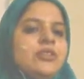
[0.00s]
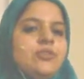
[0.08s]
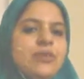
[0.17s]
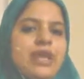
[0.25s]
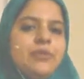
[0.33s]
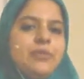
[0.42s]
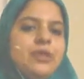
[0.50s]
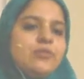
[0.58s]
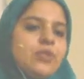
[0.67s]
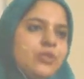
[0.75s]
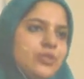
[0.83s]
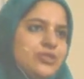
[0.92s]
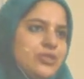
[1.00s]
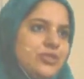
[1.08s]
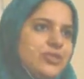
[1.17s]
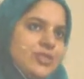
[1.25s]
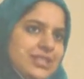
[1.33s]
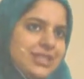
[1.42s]
The right one records your
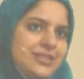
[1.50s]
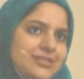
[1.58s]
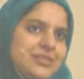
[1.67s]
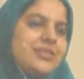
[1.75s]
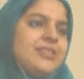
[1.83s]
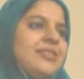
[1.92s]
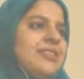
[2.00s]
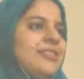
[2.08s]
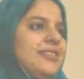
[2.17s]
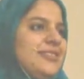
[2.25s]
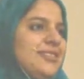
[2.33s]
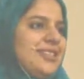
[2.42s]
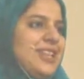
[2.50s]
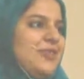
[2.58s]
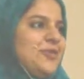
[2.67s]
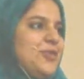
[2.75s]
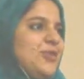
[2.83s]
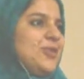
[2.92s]
good deeds, the
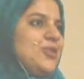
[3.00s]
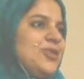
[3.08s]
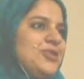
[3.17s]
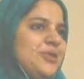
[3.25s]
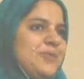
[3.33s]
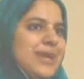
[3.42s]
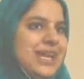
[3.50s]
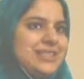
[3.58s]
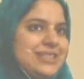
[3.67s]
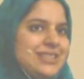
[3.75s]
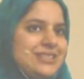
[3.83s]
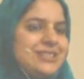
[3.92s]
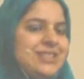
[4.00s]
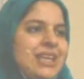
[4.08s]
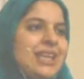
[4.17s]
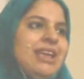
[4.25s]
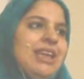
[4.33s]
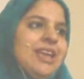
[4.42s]
left one records your bad deeds.
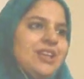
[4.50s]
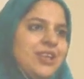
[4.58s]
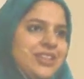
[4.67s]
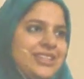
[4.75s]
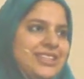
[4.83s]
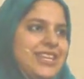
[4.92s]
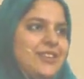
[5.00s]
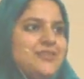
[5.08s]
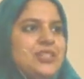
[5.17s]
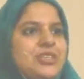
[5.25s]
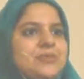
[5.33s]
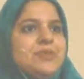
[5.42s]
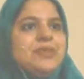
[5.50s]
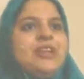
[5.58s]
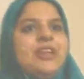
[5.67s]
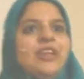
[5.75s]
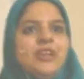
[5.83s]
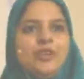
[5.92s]
And on the day of judgment,
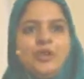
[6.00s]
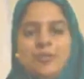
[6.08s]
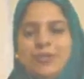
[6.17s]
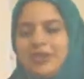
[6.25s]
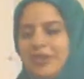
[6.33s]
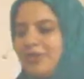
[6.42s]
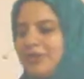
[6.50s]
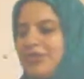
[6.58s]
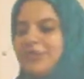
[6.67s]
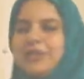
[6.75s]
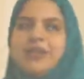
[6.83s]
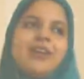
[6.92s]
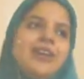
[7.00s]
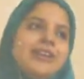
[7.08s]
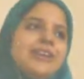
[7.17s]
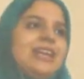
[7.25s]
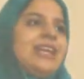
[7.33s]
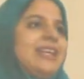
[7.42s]
your book goes up to
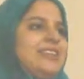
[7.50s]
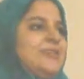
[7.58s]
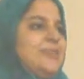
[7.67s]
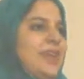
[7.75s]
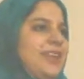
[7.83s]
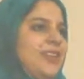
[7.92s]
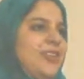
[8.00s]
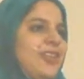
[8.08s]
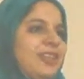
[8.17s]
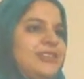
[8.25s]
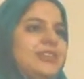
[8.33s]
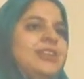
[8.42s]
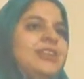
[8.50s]
God, and depending on